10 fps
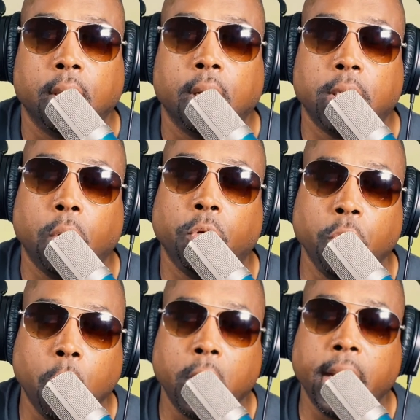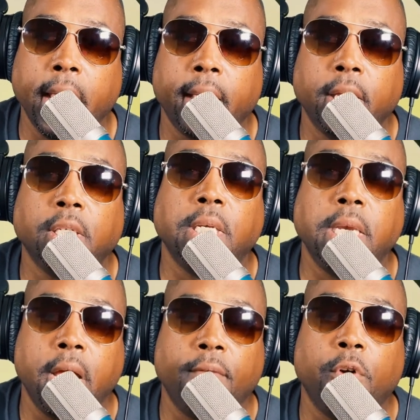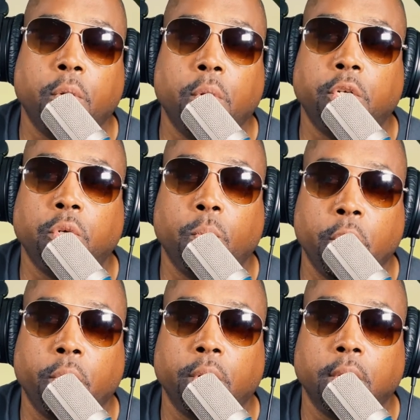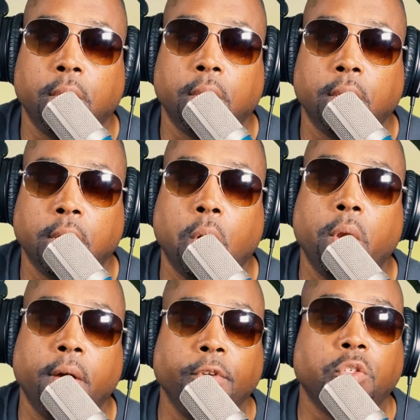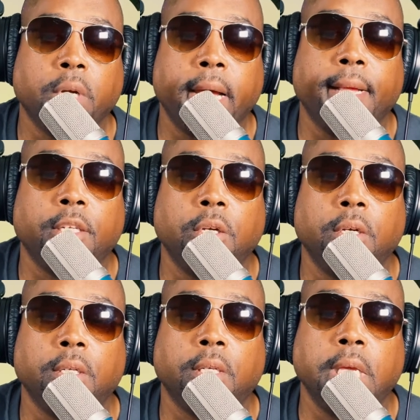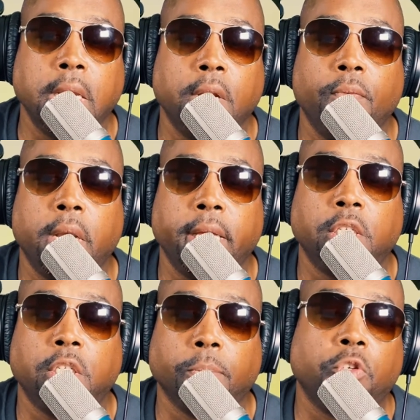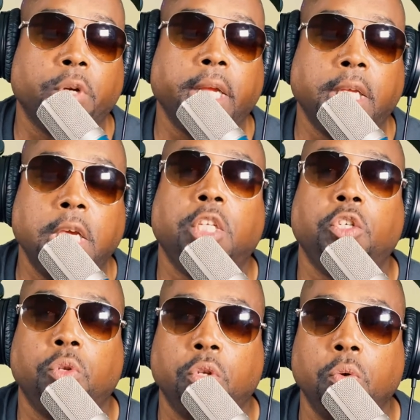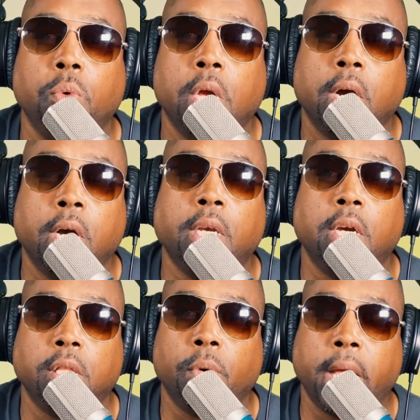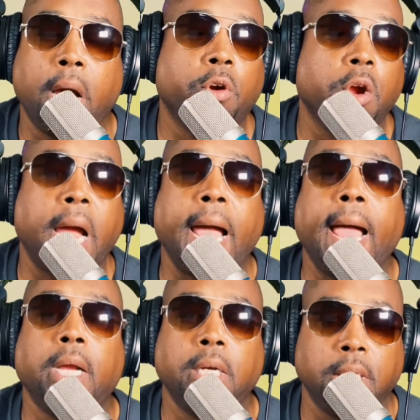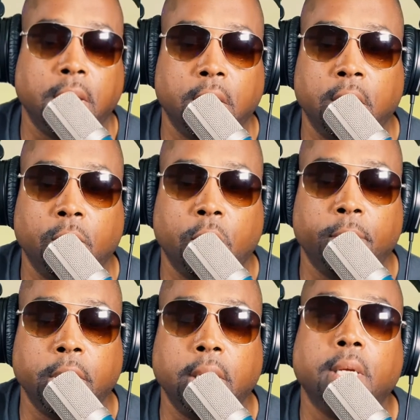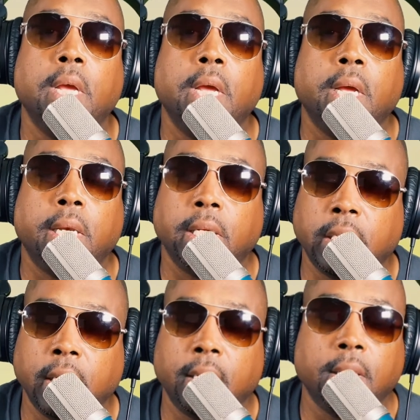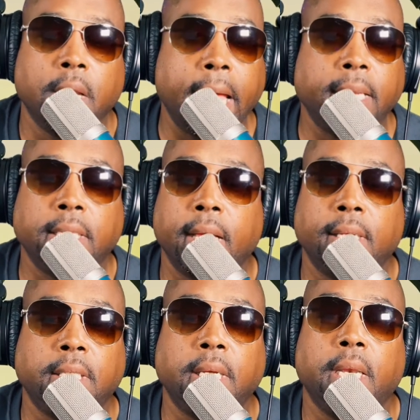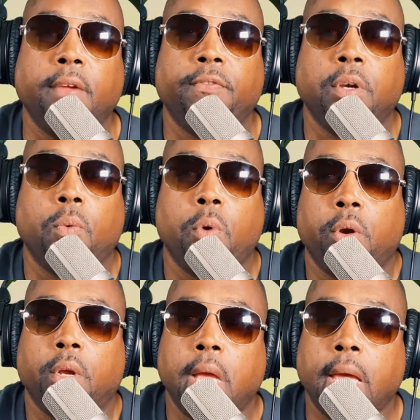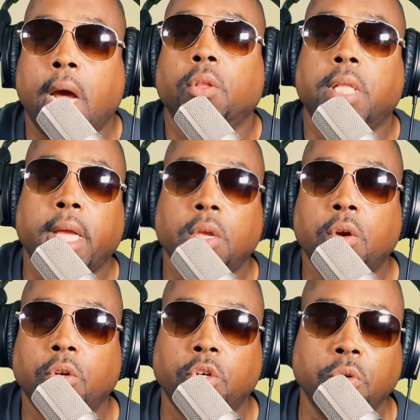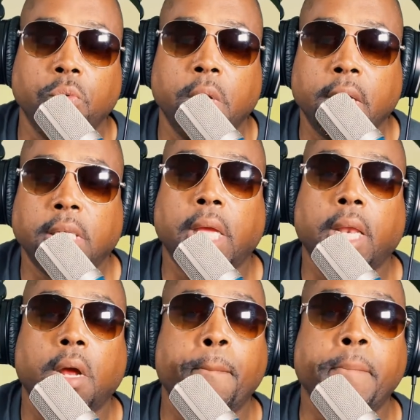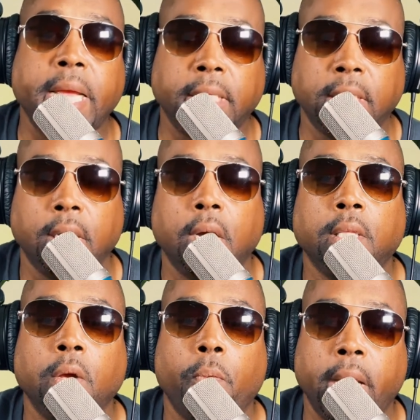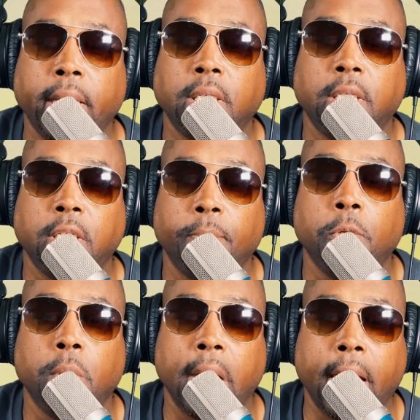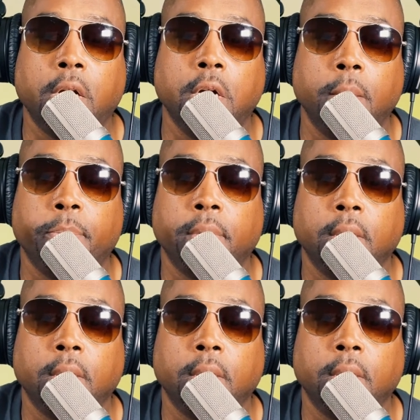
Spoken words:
So doing that is never going to work. Don't ever try to get in a relationship to try to get you through another relationship. I don't care how good the other woman is. That shit 9 times out of 10 ain't finna work. And the only thing you're going to do is end up messing the relationship you got up.